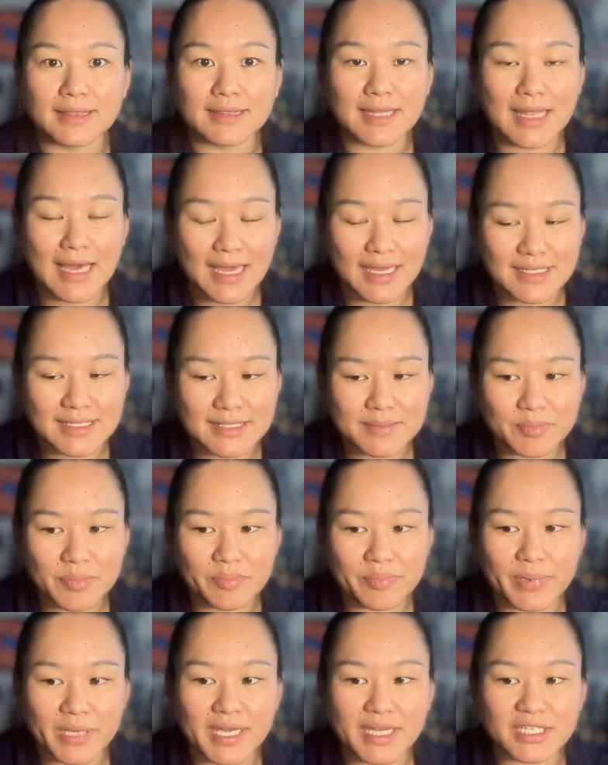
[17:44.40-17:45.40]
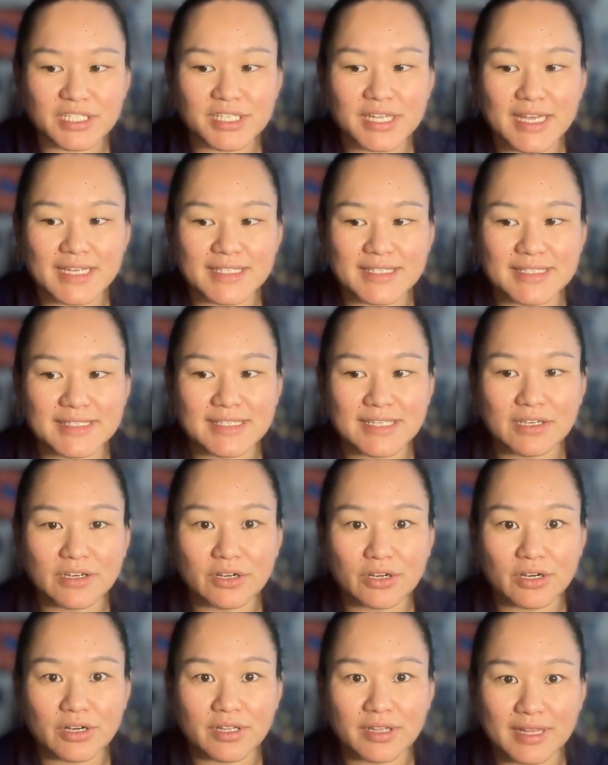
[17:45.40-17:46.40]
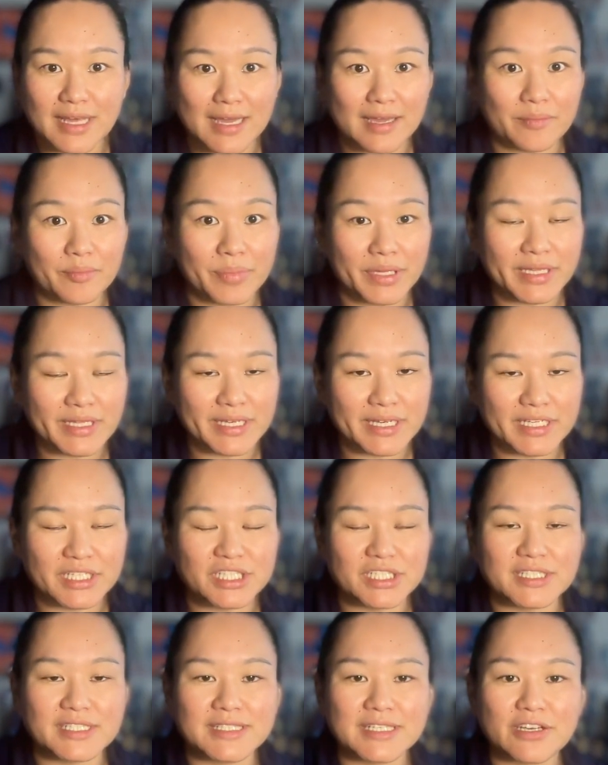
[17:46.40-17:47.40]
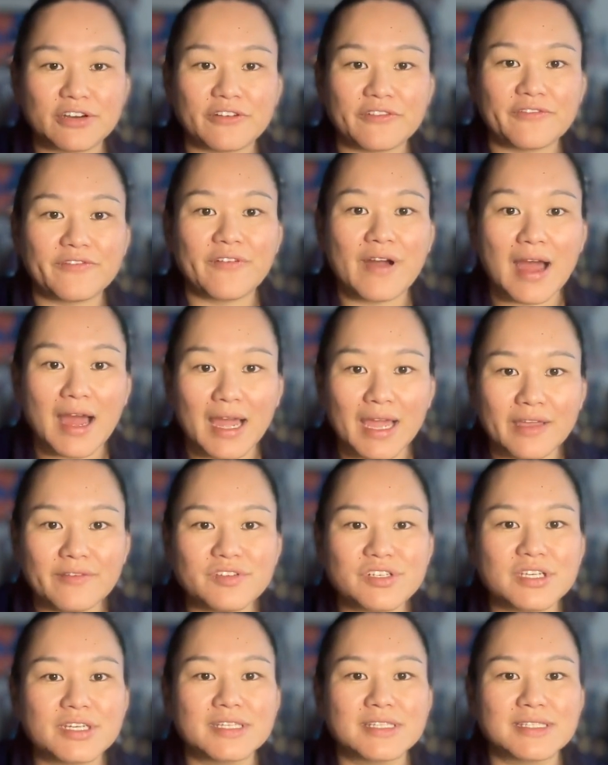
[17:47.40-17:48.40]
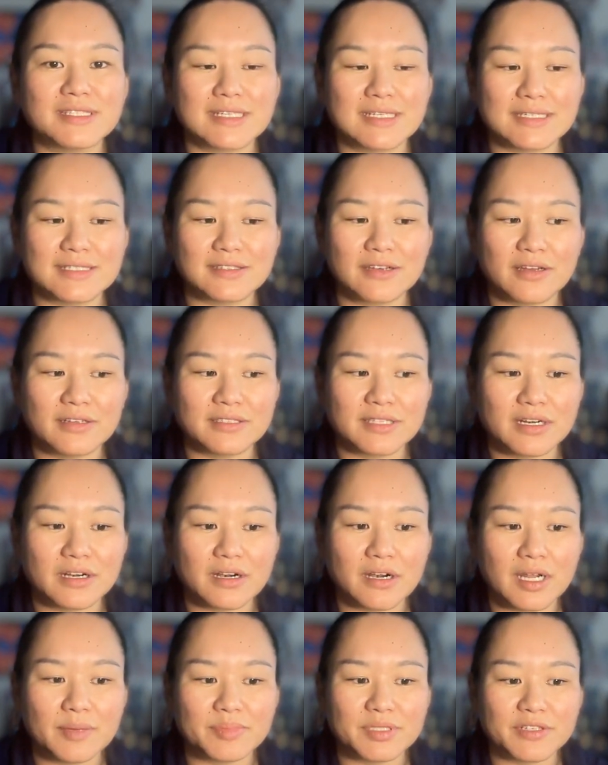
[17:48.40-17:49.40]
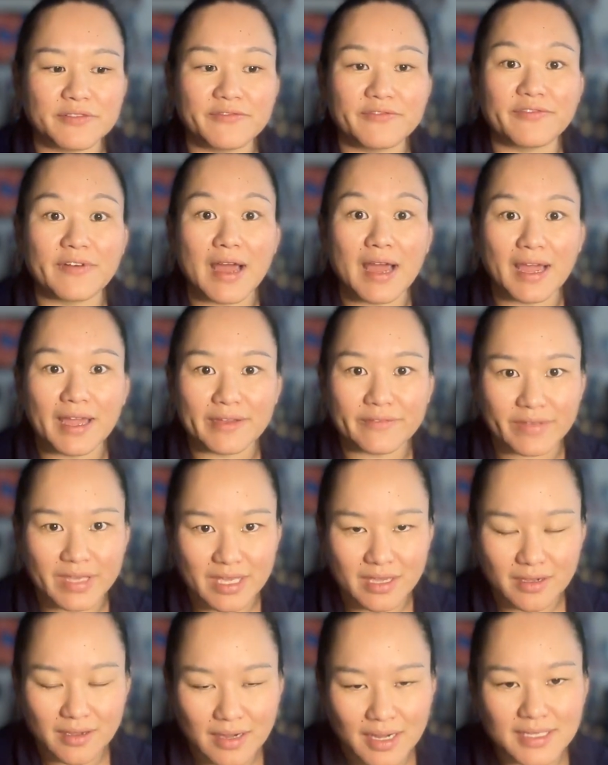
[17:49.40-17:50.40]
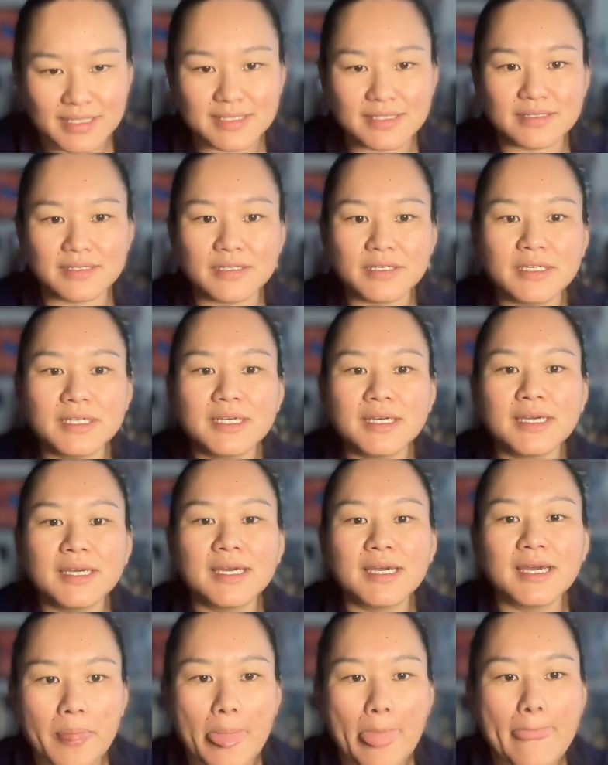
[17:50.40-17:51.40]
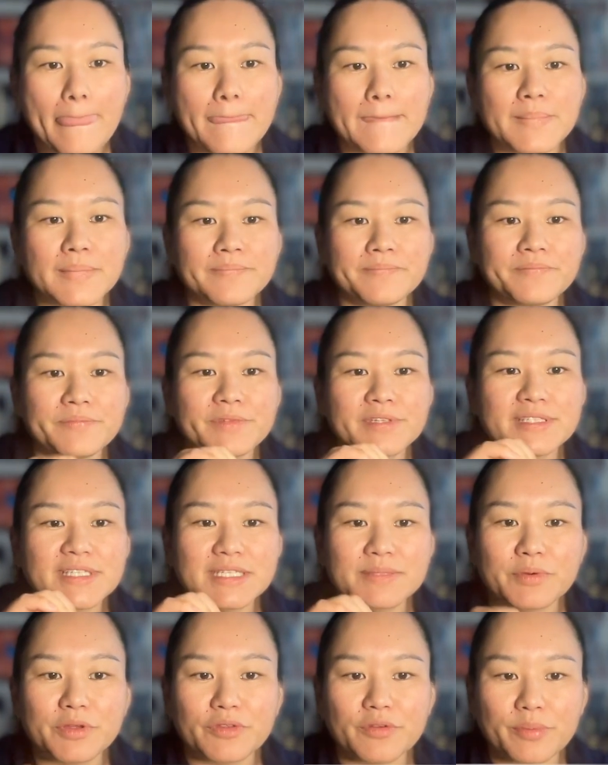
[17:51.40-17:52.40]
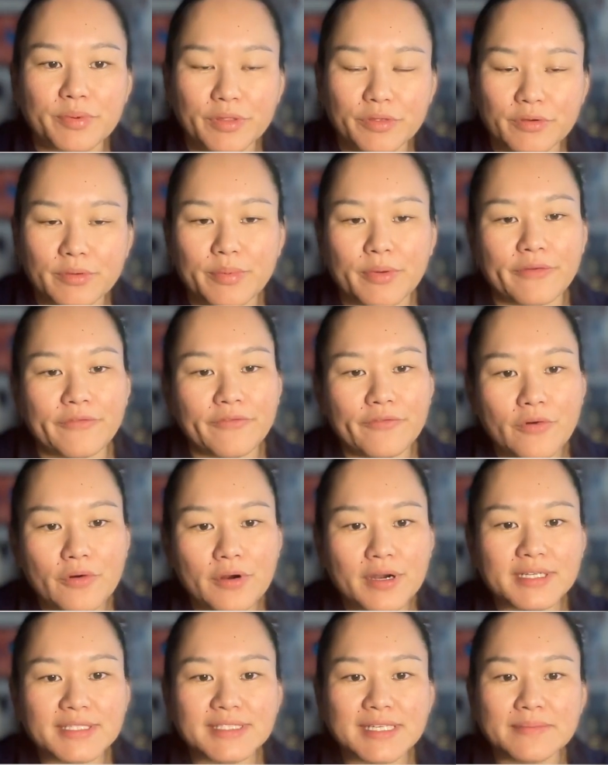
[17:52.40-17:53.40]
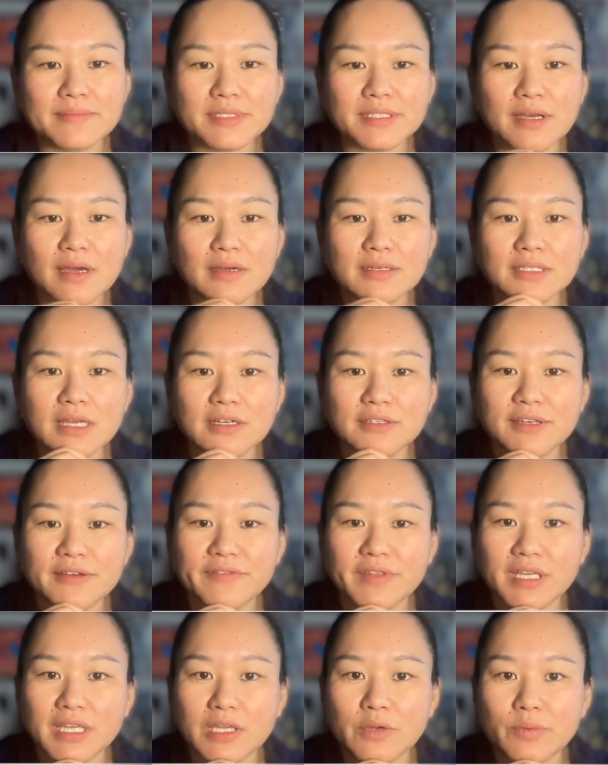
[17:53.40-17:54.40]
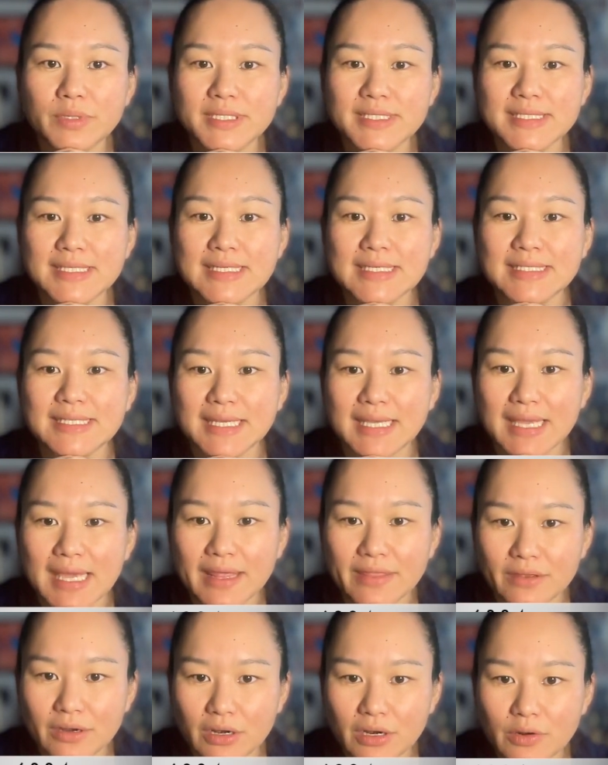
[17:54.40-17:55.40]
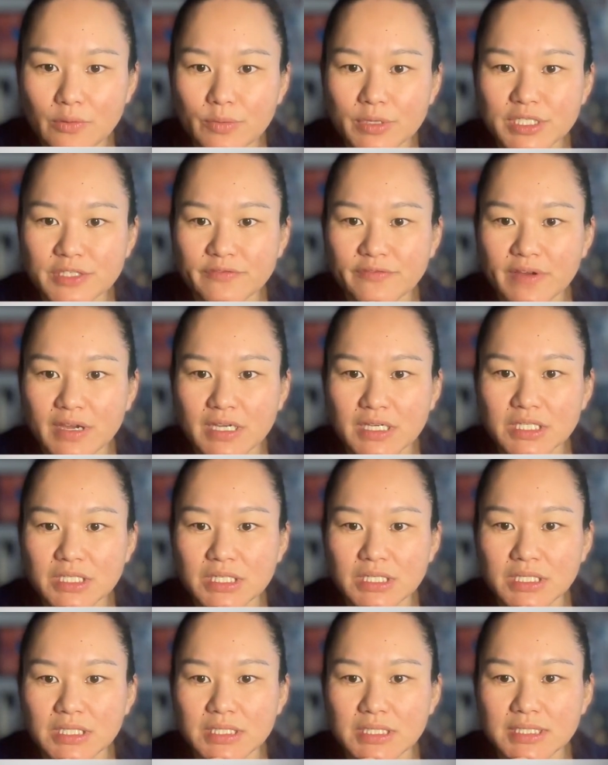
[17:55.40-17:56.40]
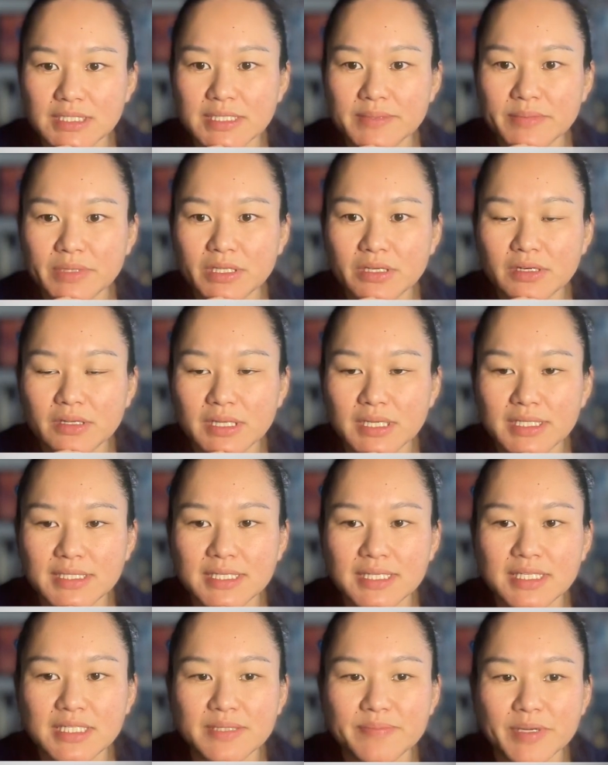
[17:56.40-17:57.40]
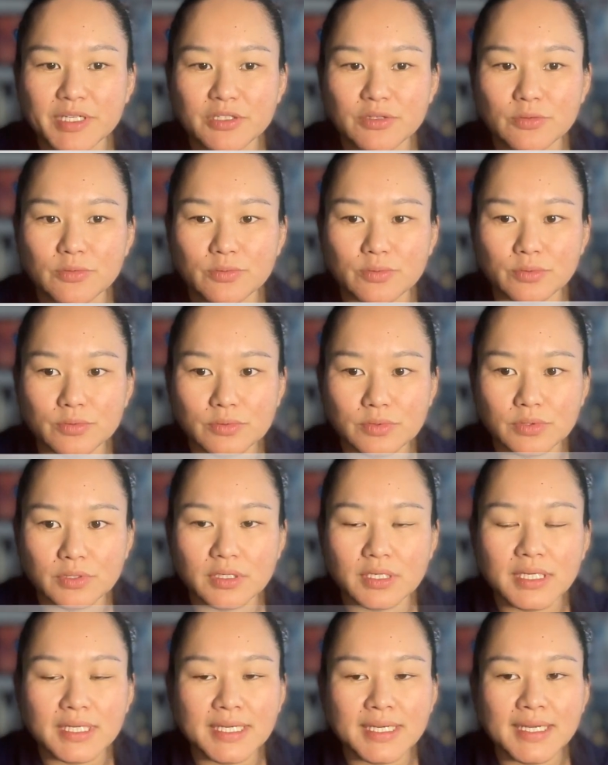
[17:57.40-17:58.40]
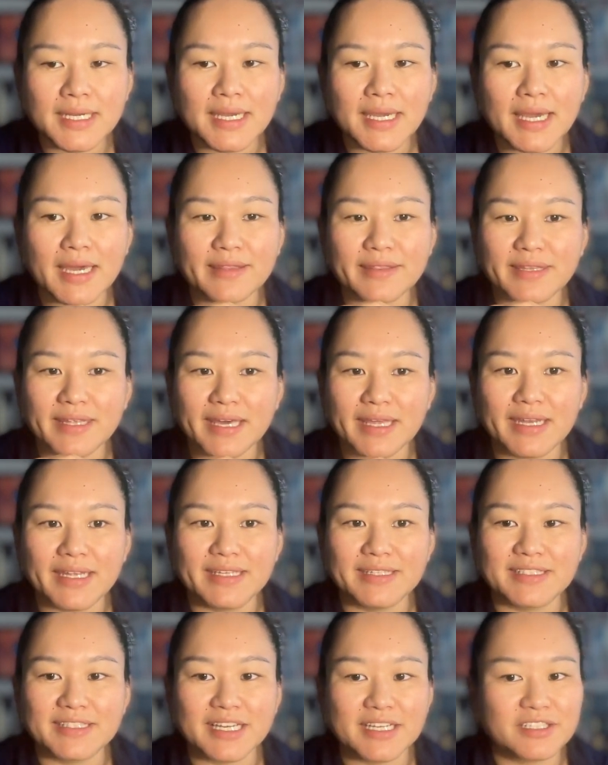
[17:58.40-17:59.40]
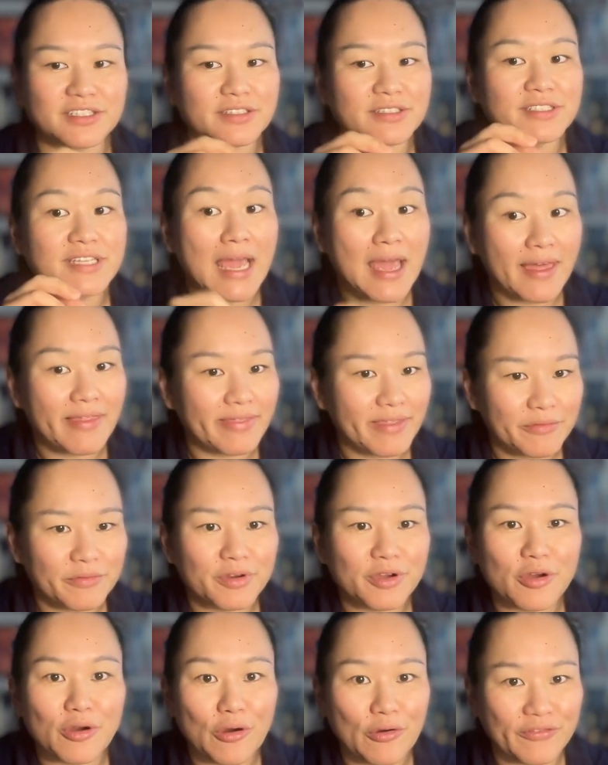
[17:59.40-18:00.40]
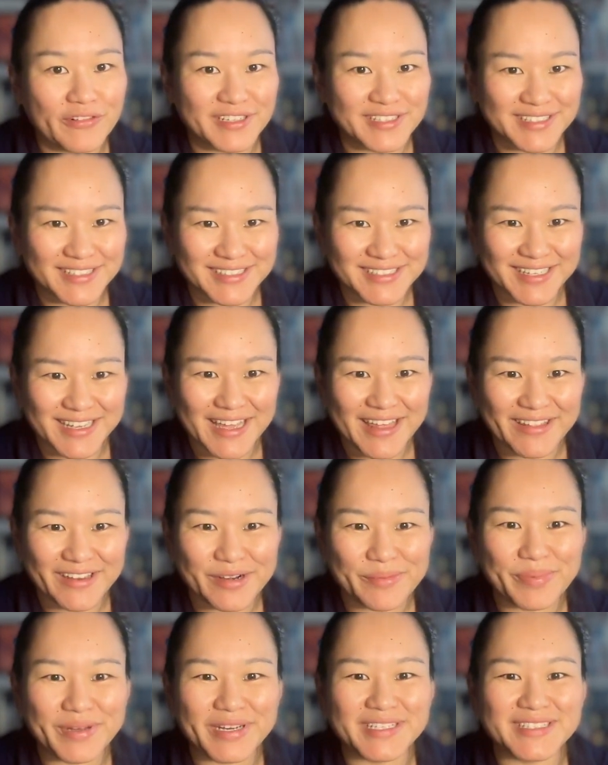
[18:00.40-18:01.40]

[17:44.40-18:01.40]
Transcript: less. Because she has singer, that ability, she's singer 5, she can sing songs that are up to 5 ink cost. 6.3.3.4, some songs also have the keyword sing together, which functions similarly to the special rule. And then in section 10, they will go over sing together. But